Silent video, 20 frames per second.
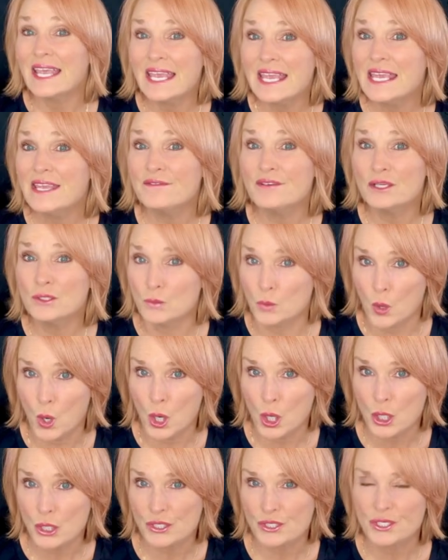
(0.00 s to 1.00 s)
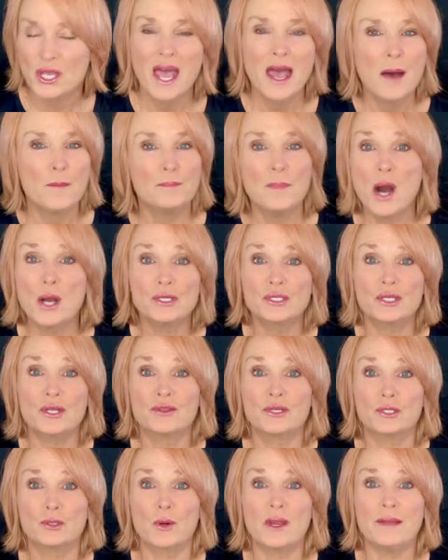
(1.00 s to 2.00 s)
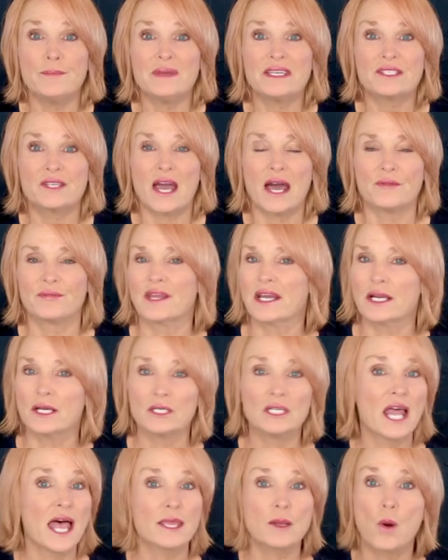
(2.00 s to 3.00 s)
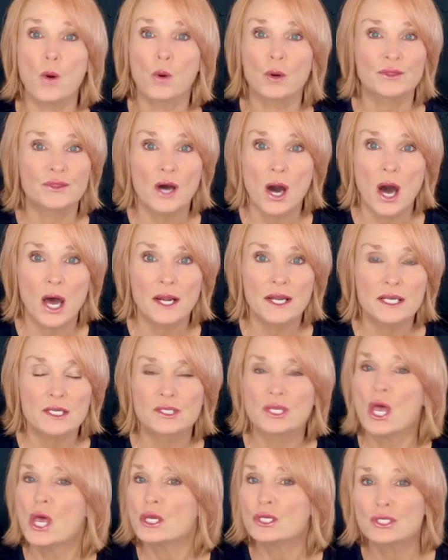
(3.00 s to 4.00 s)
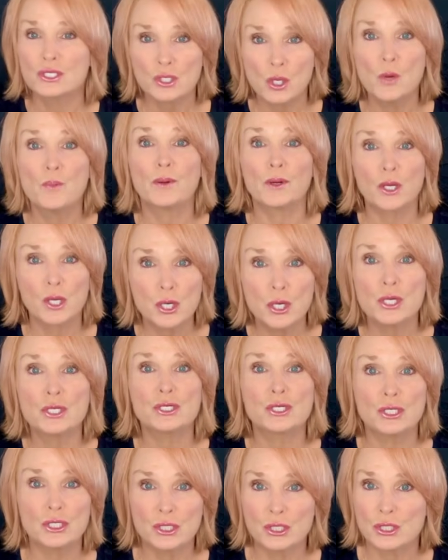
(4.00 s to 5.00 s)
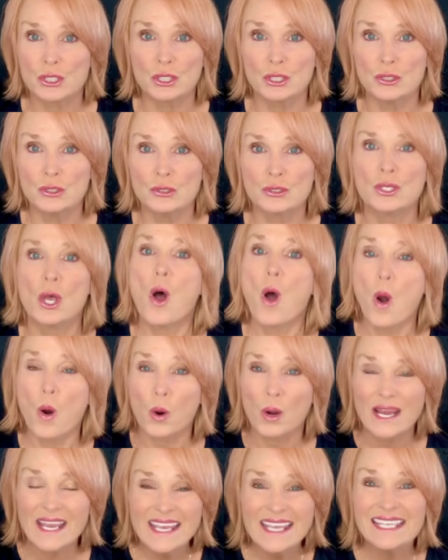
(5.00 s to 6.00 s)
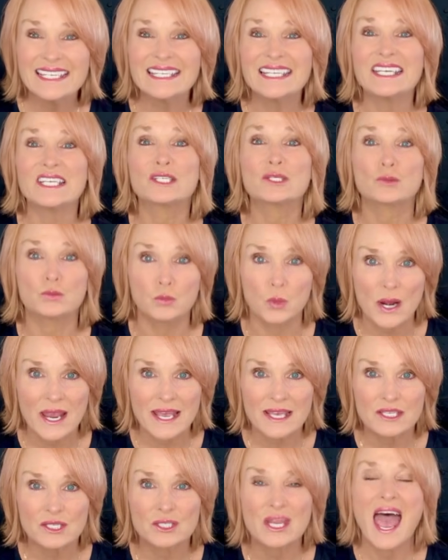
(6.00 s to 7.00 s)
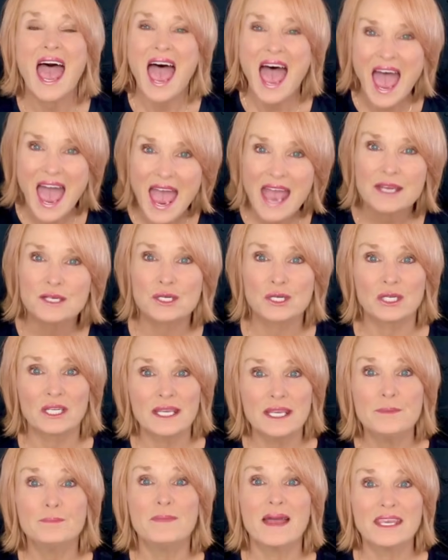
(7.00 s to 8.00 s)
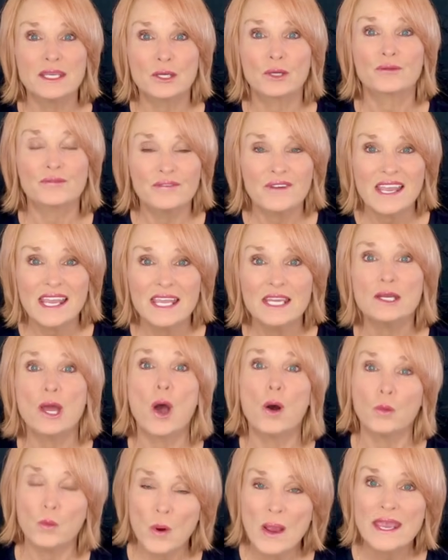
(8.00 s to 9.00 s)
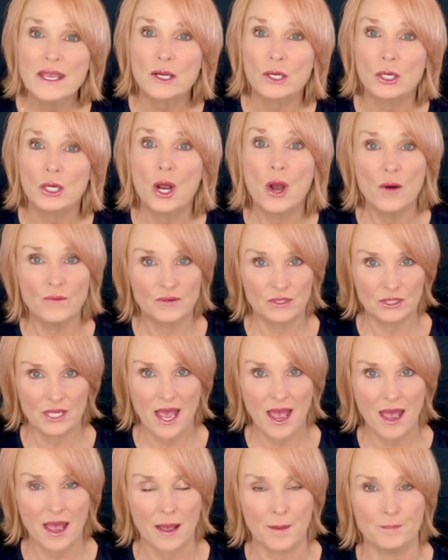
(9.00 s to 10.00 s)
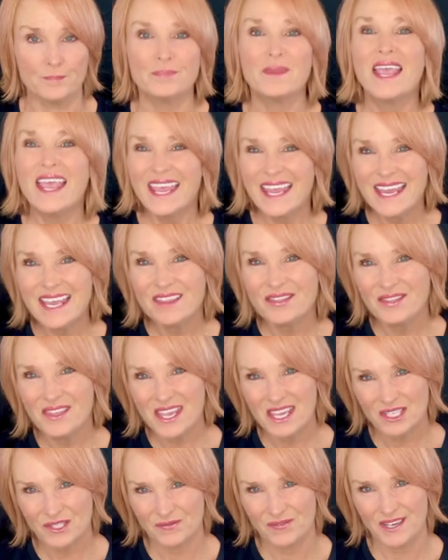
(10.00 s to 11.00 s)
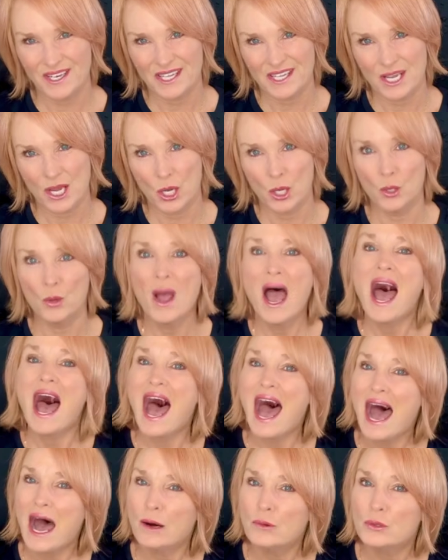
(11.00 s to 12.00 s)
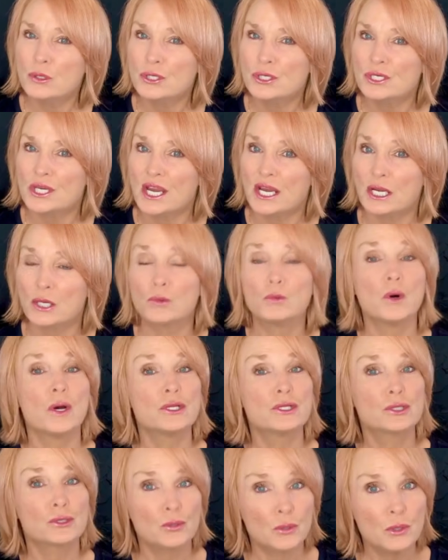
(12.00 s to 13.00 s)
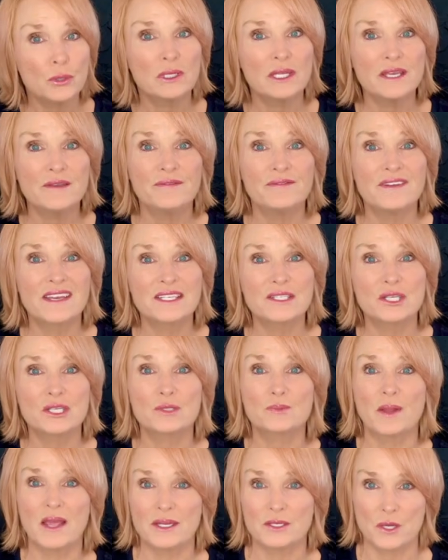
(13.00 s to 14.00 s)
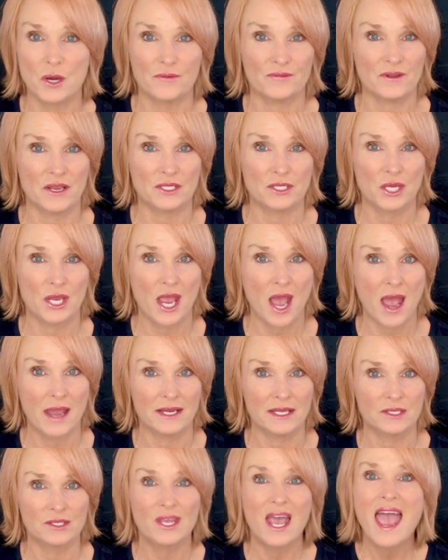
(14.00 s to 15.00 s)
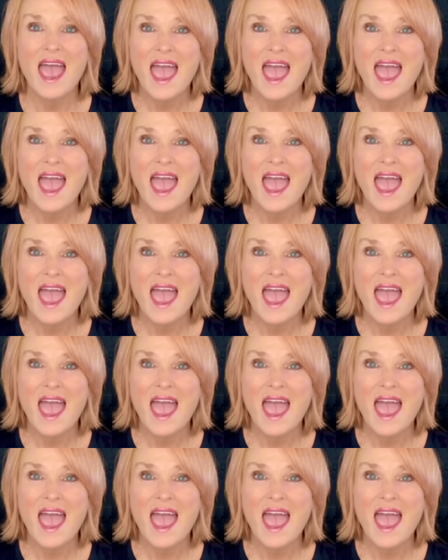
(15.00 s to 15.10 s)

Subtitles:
Even worse, most of the treatments out there, like orthotics, super cushion shoes, or endless rest, actually make your feet weaker over time. In this video, I will share what truly fixes plantar fasciitis,